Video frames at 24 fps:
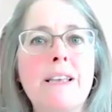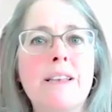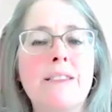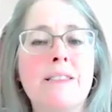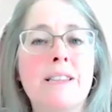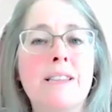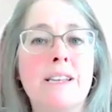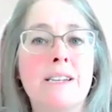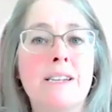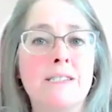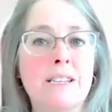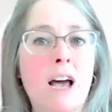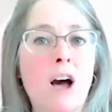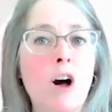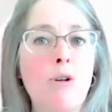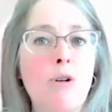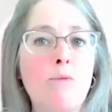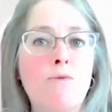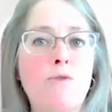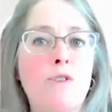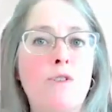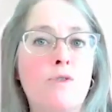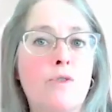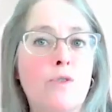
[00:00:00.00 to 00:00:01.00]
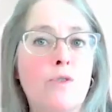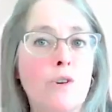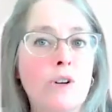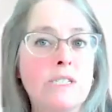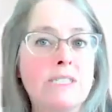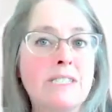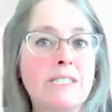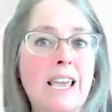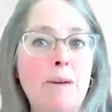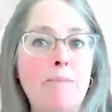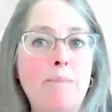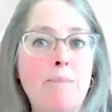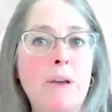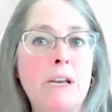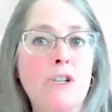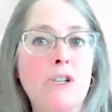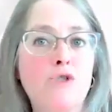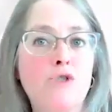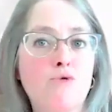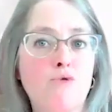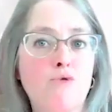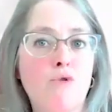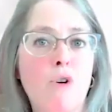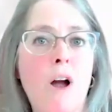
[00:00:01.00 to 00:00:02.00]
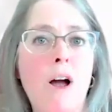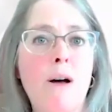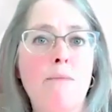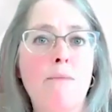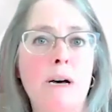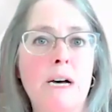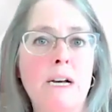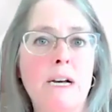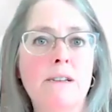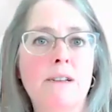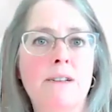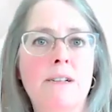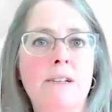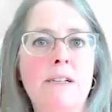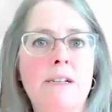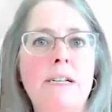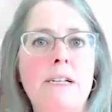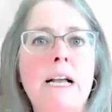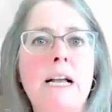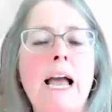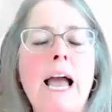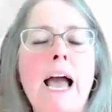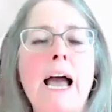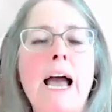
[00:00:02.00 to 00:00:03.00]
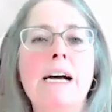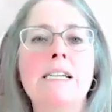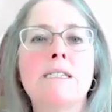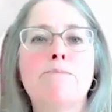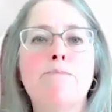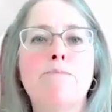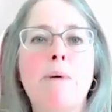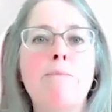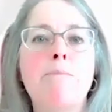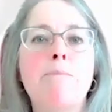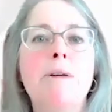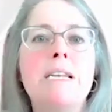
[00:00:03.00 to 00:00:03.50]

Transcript: that is helpful for escaping trauma has been